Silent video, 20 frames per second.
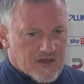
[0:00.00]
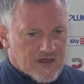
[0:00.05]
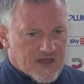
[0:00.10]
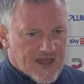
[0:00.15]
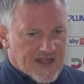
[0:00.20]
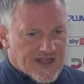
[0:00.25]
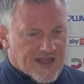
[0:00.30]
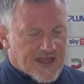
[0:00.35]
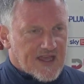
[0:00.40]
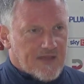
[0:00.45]

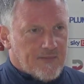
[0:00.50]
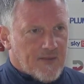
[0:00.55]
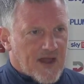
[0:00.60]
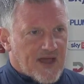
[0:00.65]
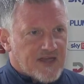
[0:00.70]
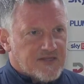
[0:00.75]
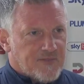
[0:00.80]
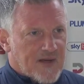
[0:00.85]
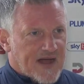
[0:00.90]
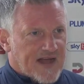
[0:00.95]
getting key
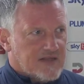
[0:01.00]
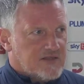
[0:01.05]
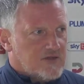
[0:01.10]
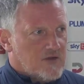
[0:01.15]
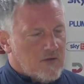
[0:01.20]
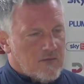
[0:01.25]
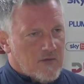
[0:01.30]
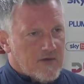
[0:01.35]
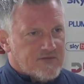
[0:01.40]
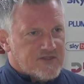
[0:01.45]
players back,
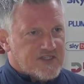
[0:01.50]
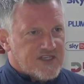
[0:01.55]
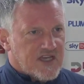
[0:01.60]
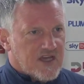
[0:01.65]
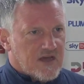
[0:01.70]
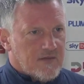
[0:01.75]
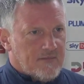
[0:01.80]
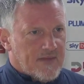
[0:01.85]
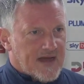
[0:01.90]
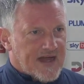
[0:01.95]
Dom obviously
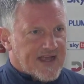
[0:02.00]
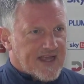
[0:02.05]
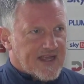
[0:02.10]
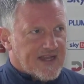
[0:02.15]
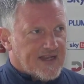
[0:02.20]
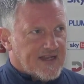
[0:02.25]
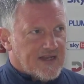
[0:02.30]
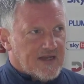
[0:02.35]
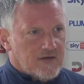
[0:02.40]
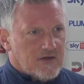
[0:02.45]
come back
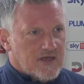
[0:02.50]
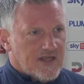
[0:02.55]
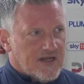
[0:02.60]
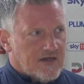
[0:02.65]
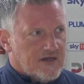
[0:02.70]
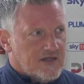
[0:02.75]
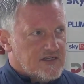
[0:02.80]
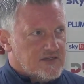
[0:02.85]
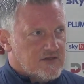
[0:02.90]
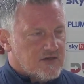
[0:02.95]
in,
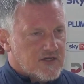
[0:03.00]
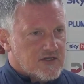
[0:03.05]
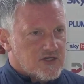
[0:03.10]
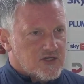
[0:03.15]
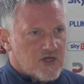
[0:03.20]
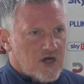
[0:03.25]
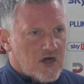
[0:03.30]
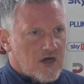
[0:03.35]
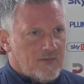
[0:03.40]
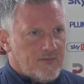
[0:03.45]
he's looking
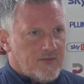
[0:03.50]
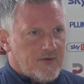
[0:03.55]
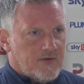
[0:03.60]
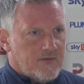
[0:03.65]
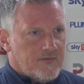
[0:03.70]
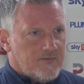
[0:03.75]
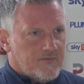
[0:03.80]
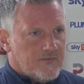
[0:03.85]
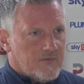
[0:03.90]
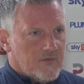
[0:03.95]
sharp,
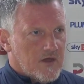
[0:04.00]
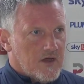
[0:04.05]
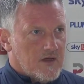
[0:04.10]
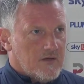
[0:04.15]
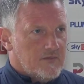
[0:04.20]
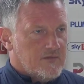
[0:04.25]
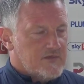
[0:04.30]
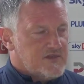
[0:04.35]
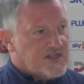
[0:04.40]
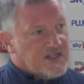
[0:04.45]

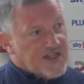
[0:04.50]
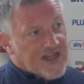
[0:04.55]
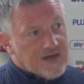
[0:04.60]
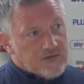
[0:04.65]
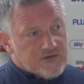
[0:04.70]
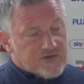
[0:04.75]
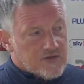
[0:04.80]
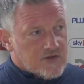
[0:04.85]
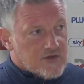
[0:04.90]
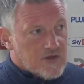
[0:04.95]
he's at the
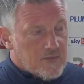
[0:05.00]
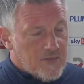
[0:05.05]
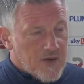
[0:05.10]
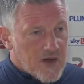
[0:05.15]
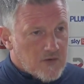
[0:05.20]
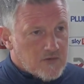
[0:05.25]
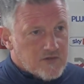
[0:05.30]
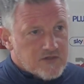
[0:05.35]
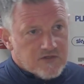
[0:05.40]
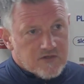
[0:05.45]
outside of the
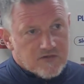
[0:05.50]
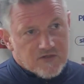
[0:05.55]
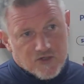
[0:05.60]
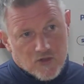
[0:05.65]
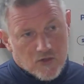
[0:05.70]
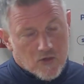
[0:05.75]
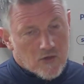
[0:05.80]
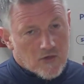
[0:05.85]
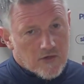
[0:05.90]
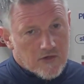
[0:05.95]
post,
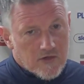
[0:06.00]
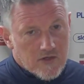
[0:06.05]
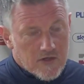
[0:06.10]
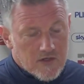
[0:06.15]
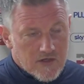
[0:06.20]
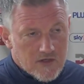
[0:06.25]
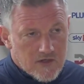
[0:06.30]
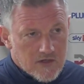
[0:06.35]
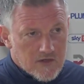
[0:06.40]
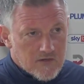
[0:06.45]
scored.
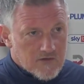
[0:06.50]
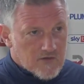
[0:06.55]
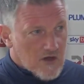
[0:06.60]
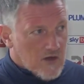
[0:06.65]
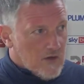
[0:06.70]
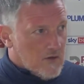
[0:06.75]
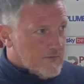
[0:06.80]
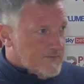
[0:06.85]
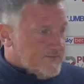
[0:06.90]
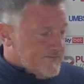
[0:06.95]

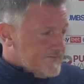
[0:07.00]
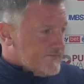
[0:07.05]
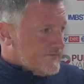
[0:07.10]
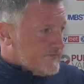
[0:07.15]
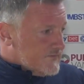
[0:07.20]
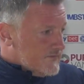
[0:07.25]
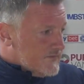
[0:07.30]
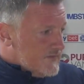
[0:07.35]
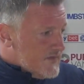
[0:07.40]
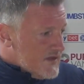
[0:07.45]
So
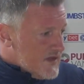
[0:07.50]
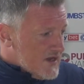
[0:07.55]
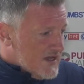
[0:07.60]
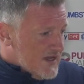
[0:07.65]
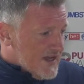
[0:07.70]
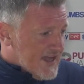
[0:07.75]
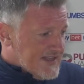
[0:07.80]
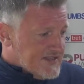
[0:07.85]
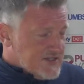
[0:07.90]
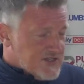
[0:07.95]

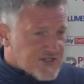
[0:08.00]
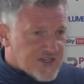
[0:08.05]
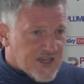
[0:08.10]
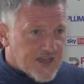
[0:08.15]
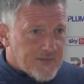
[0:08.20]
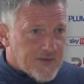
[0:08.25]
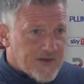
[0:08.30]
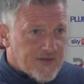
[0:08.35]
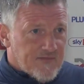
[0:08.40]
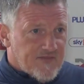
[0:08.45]
again, just
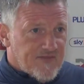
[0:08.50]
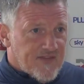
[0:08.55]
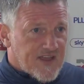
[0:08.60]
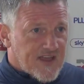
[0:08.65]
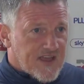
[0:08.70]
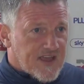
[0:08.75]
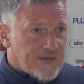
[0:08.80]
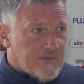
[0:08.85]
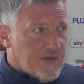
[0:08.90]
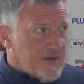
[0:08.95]
keeping him fit,
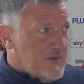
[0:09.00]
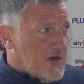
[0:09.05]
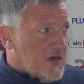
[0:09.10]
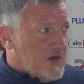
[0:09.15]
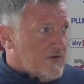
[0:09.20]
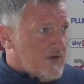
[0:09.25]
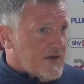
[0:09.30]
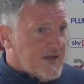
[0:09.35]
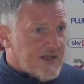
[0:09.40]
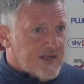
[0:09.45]
keeping him
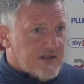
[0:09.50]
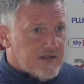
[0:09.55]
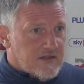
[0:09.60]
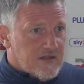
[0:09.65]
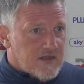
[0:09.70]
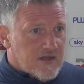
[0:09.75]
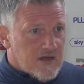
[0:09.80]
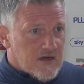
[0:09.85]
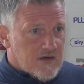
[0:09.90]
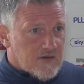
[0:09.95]
hungry, and
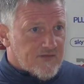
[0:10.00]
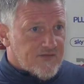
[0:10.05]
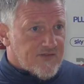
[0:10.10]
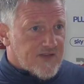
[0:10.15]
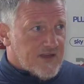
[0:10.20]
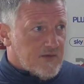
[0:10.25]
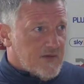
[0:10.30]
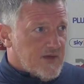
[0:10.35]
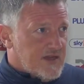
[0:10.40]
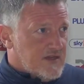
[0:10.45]

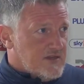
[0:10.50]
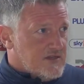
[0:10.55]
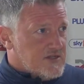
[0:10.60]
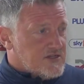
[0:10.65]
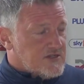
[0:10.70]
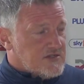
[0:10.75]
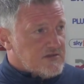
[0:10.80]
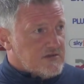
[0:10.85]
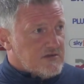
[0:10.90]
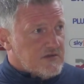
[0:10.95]
hopefully we can
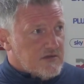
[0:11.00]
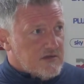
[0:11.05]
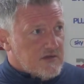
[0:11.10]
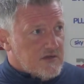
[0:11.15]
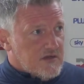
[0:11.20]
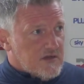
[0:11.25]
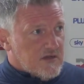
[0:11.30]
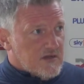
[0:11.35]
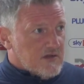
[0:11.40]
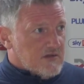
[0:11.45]
just
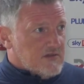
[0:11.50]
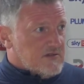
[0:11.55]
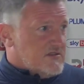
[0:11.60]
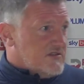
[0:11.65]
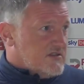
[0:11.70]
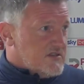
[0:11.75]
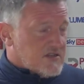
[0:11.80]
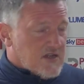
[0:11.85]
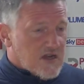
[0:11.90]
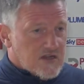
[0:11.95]

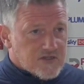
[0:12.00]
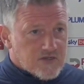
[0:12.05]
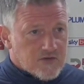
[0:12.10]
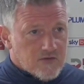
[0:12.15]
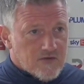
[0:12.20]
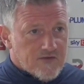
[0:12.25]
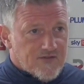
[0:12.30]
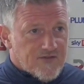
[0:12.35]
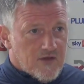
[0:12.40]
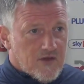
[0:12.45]
start
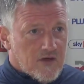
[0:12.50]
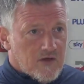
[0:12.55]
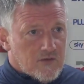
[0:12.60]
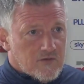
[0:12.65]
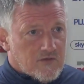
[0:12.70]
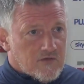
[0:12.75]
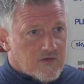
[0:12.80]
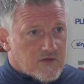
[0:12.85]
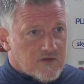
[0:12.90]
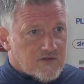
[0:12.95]
scoring a few
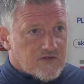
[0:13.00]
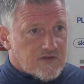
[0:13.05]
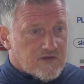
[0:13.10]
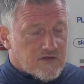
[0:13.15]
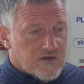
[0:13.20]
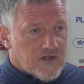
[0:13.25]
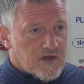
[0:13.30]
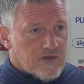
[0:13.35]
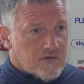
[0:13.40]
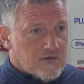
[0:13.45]
goals. That's,
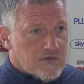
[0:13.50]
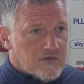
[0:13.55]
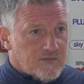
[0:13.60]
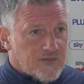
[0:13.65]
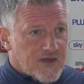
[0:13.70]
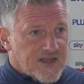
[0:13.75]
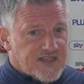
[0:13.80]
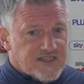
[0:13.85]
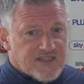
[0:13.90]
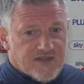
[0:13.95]
you know,
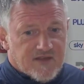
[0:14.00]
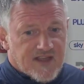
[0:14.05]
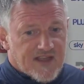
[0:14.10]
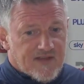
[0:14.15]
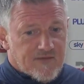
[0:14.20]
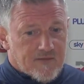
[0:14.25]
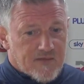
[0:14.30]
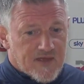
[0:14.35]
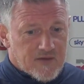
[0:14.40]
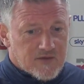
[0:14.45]
pleasing
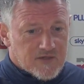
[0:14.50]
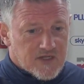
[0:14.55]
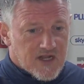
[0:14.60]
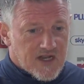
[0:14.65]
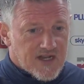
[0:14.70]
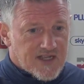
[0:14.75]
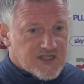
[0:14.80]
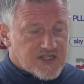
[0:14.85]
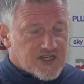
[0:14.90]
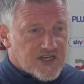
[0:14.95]
thing for me was a
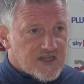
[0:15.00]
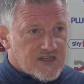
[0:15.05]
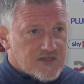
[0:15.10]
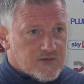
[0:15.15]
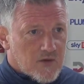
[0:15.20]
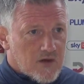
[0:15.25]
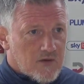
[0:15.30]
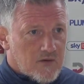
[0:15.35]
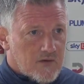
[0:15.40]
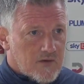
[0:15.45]
clean sheet as
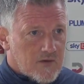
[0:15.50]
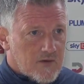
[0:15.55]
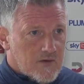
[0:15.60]
well.